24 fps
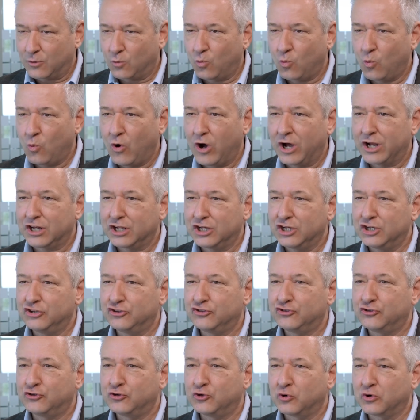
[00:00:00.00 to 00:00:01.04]
what
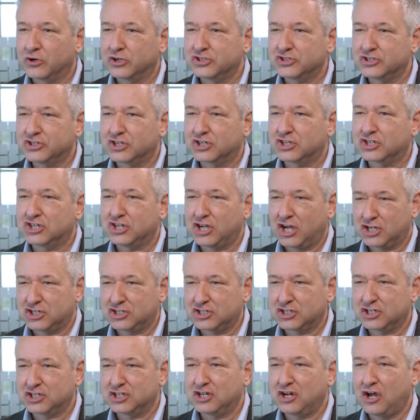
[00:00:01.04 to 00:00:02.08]
is your
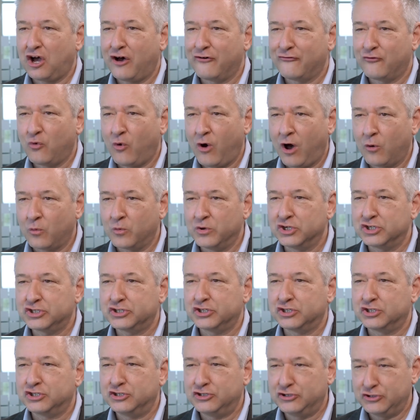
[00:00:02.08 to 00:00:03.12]
suggestion of what we
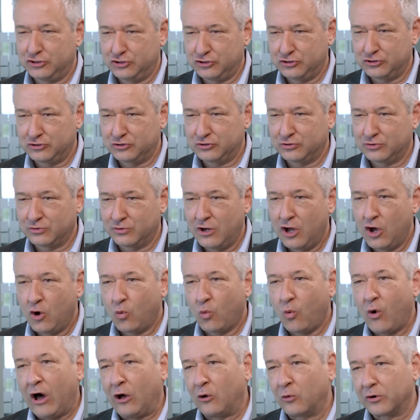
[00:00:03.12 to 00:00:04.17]
should do
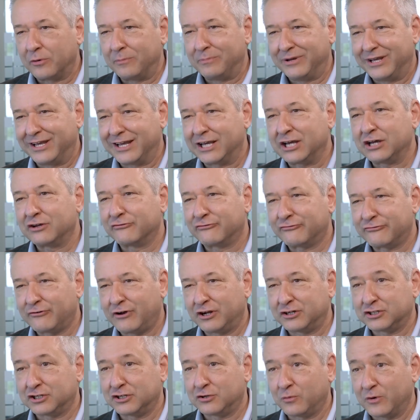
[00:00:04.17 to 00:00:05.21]
while we're being
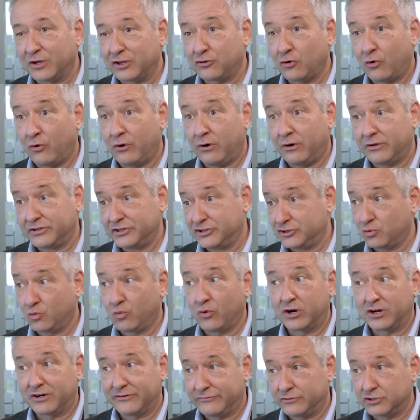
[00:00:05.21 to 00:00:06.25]
confronted with all these
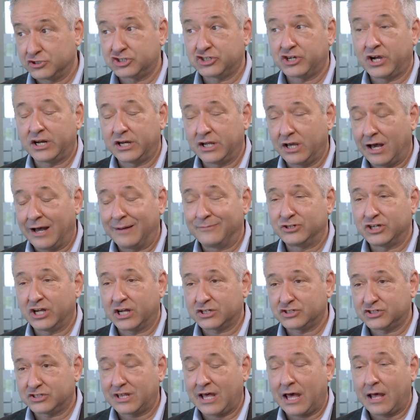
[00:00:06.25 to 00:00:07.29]
wonderful shiny
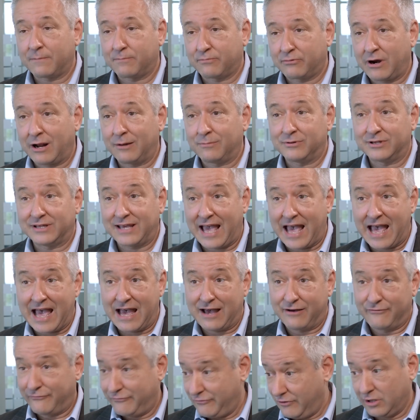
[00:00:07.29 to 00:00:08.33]
objects that probably
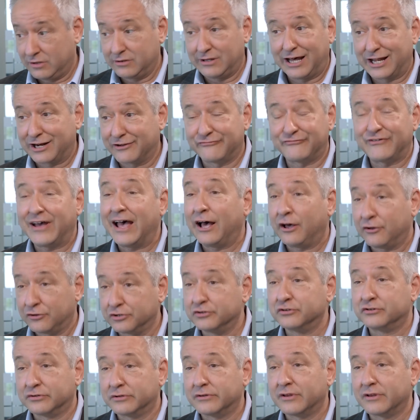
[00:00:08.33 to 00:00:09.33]
have a lot of value to